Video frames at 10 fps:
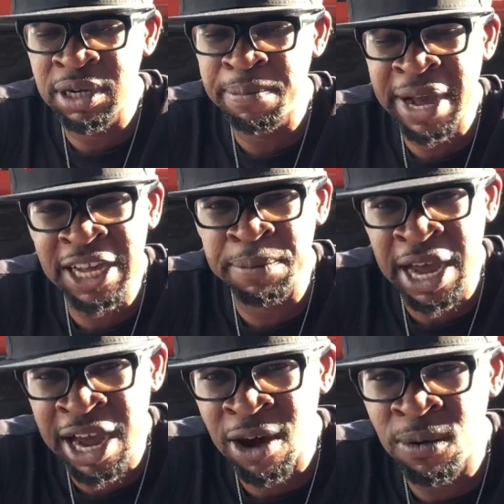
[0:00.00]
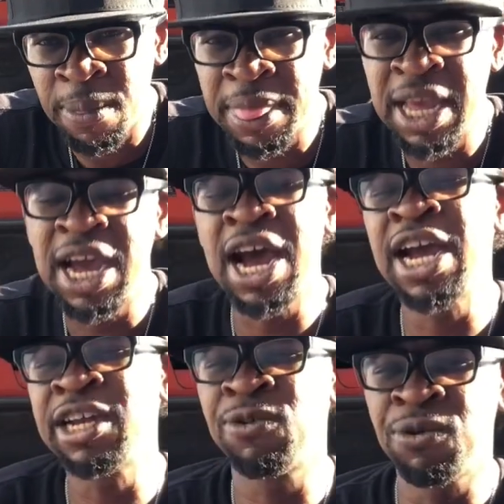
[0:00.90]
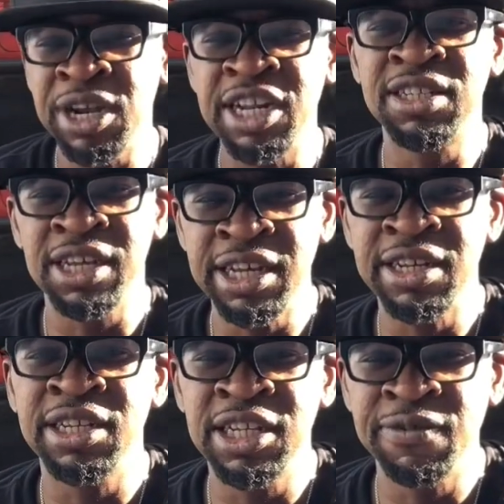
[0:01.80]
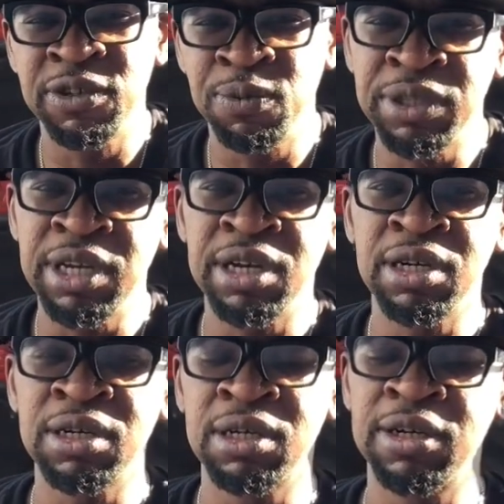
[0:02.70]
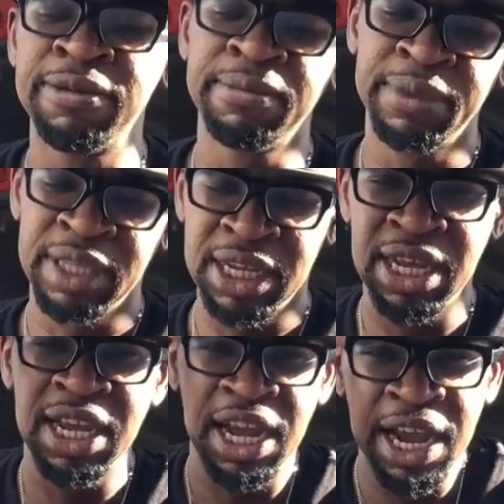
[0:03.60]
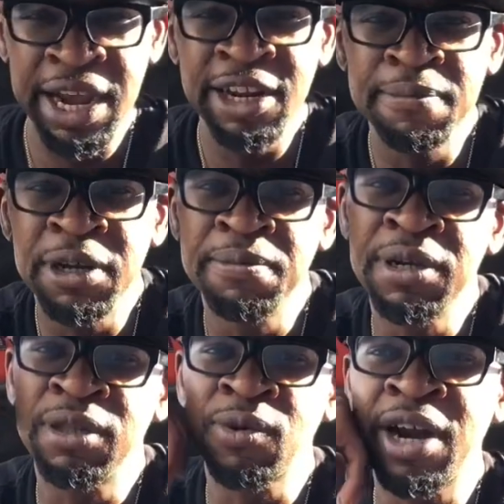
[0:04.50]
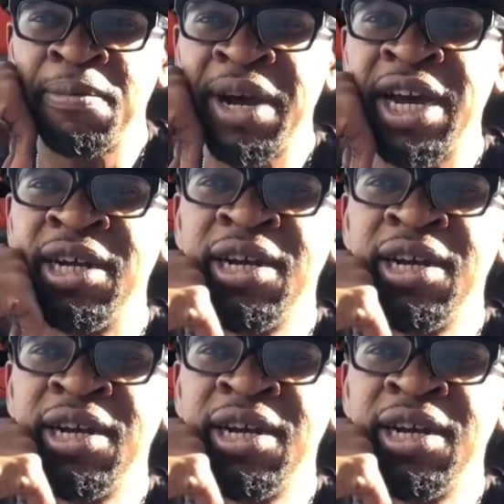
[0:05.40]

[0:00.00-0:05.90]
miles per hour, I can really tell the difference with that 80 millimeter throttle body,